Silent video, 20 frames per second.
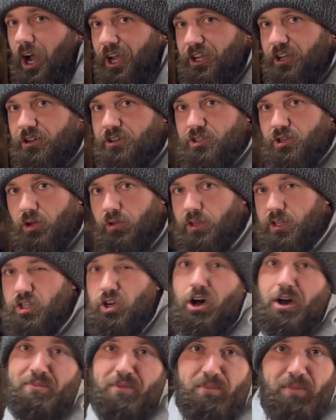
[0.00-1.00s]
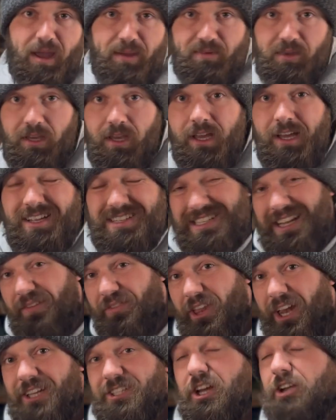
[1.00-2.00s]
use all the time, and maybe stuff that
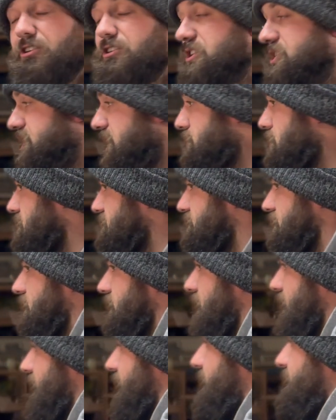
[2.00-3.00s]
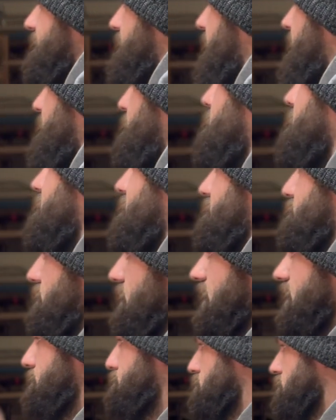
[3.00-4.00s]
I don't use so often, and then we're
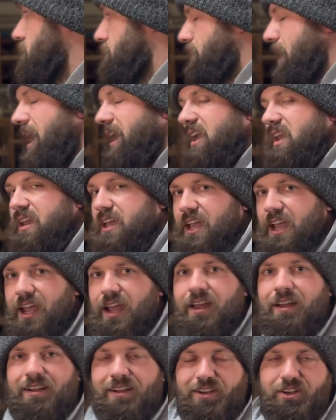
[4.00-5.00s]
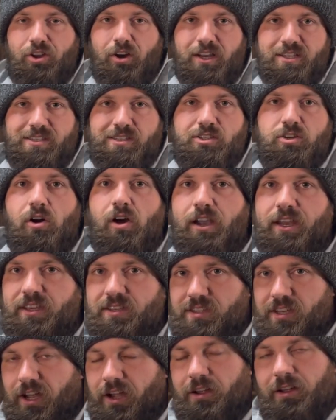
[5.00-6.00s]
going to put it back in here nice and tidy.
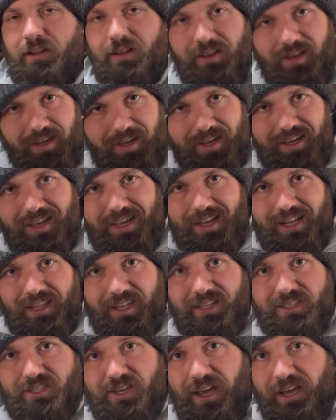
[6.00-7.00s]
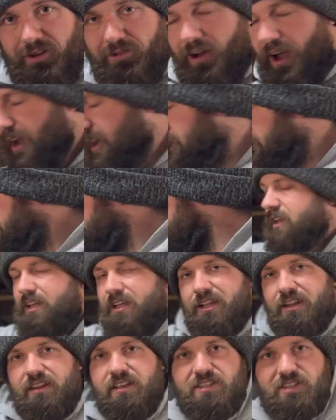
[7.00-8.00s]
So let's get cracking.
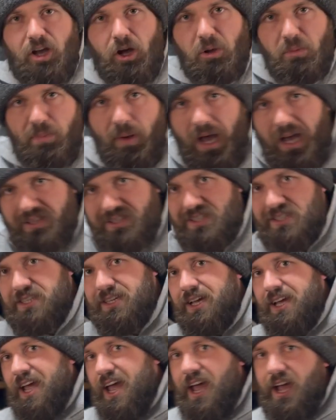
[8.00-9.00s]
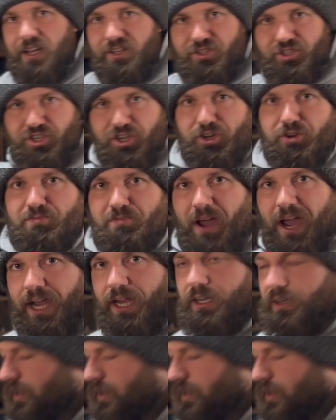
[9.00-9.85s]
This old bus has 2 main